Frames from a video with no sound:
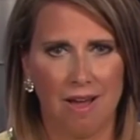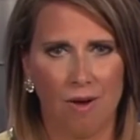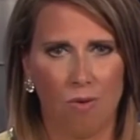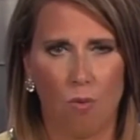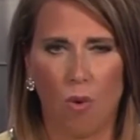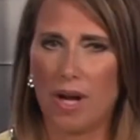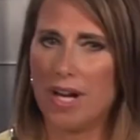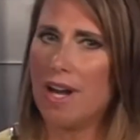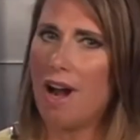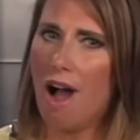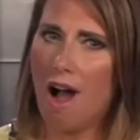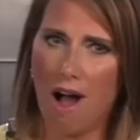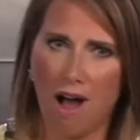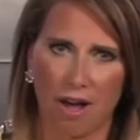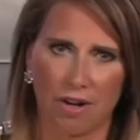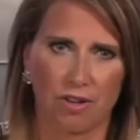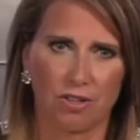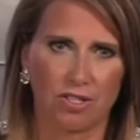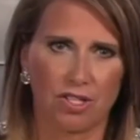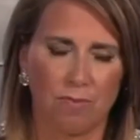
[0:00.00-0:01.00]
What an
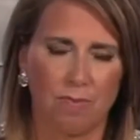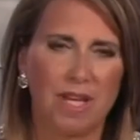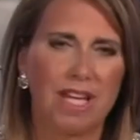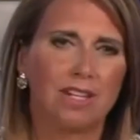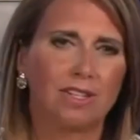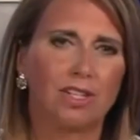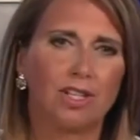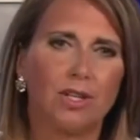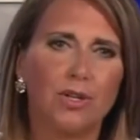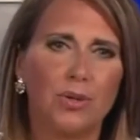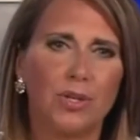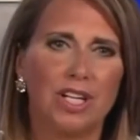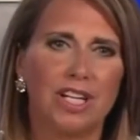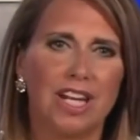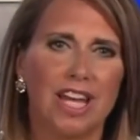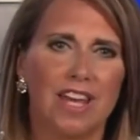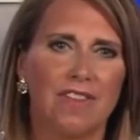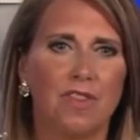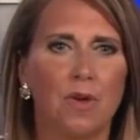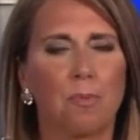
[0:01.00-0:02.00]
honor to be included
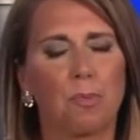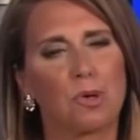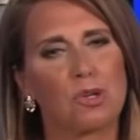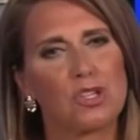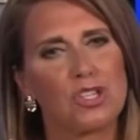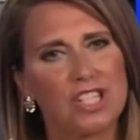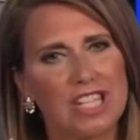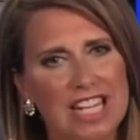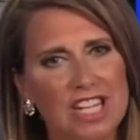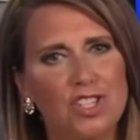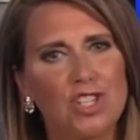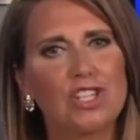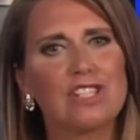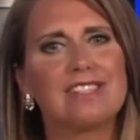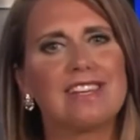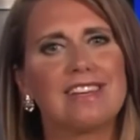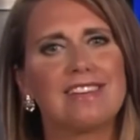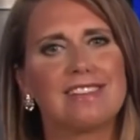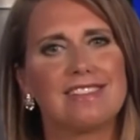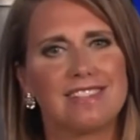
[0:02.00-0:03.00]
in the
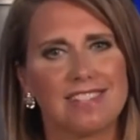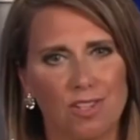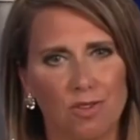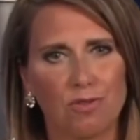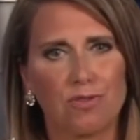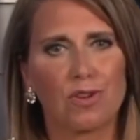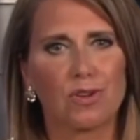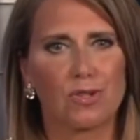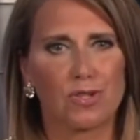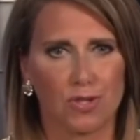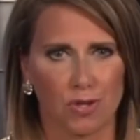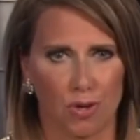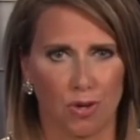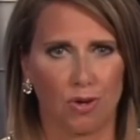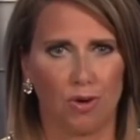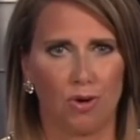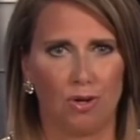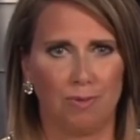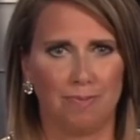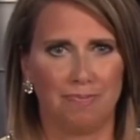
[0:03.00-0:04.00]
prestigious Silver
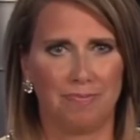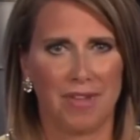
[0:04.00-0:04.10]
Circle.